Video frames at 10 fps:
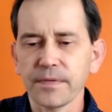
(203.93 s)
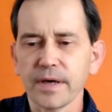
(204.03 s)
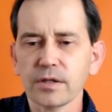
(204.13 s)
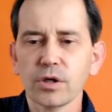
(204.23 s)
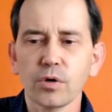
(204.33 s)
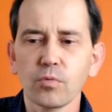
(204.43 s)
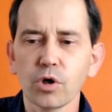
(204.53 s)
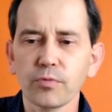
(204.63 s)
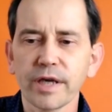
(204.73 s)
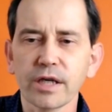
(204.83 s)
that
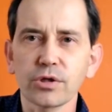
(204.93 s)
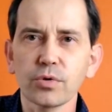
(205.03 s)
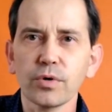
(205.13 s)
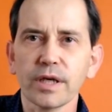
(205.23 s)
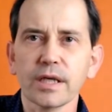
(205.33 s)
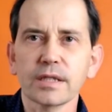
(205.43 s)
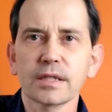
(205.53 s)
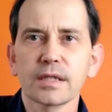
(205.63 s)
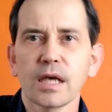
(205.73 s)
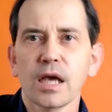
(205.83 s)
what we can do
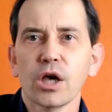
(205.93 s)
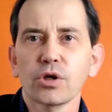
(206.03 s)
is